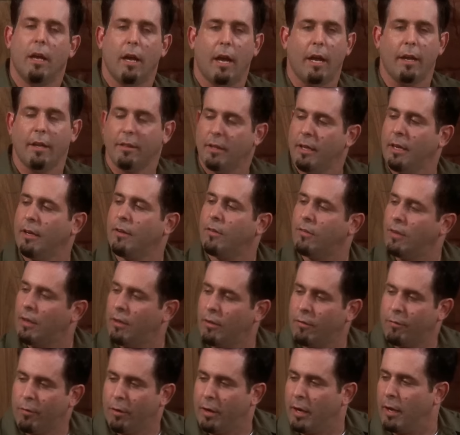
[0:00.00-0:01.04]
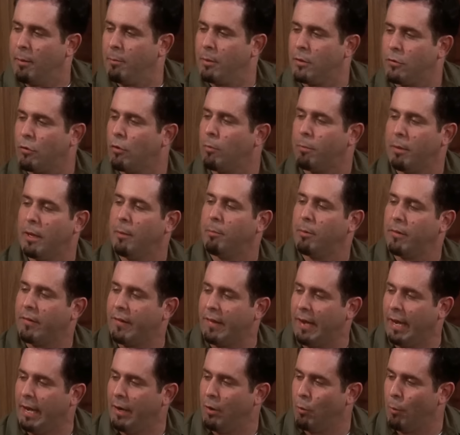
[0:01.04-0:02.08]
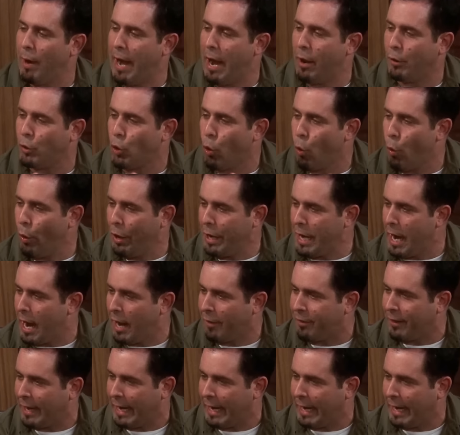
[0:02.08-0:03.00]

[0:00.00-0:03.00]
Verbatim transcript: I think it stands for immature people sitting around doing nothing.